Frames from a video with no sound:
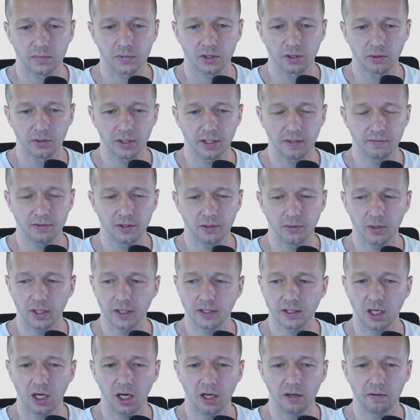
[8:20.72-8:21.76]
So it gives you a
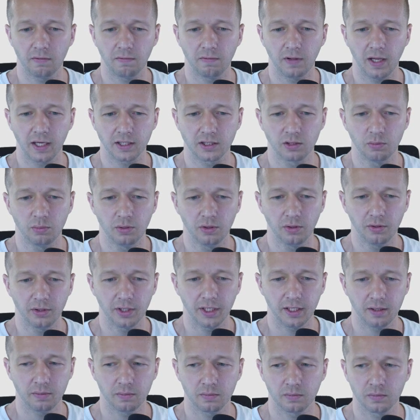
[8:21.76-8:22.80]
ton of
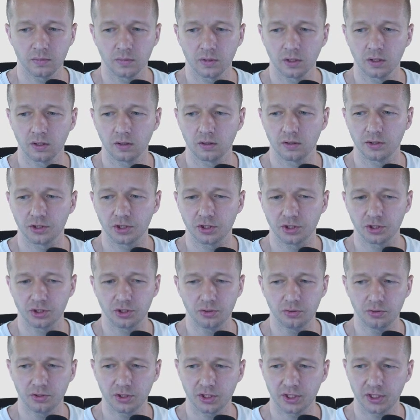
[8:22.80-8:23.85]
flexibility. Let's just
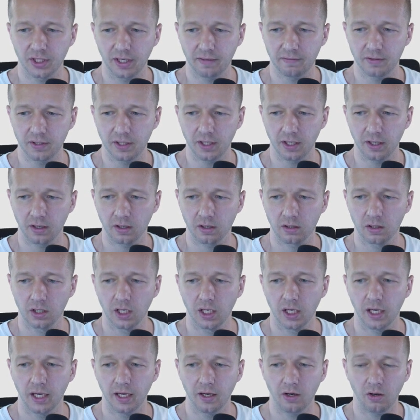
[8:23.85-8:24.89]
choose seven there.
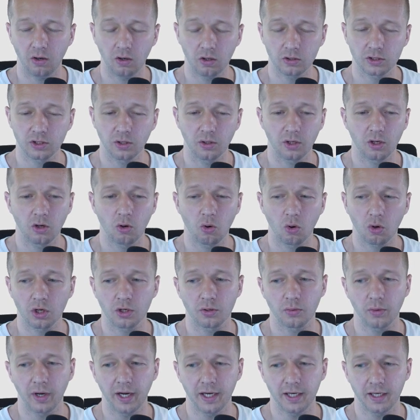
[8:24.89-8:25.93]
And also a
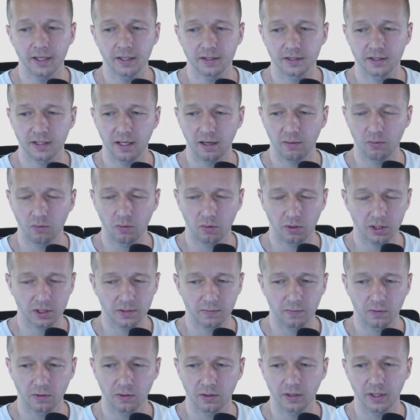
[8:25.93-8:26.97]
corner radius that works
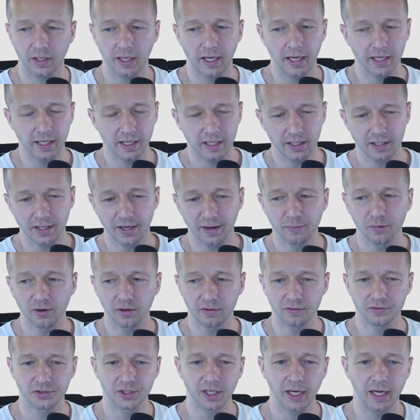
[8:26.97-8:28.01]
for any number
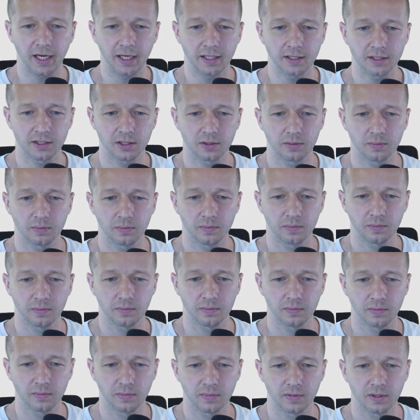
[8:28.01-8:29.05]
of sides.
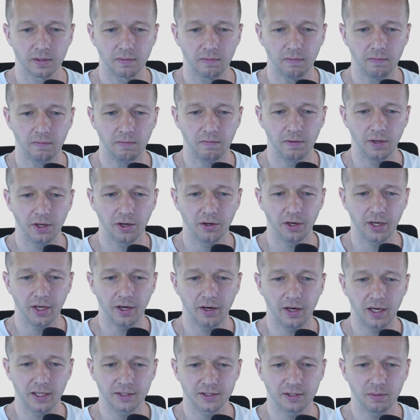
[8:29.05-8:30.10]
Very
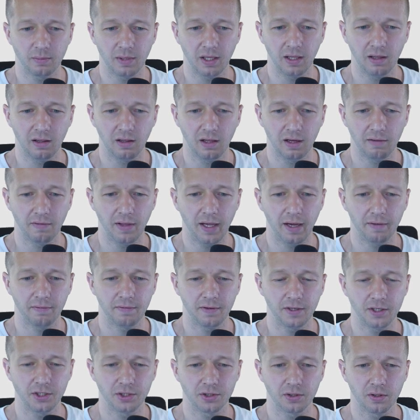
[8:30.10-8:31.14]
awesome. I love that
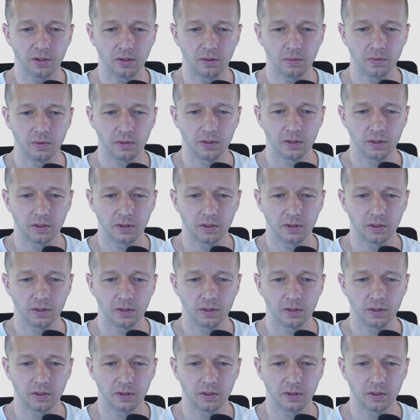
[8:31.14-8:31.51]
feature.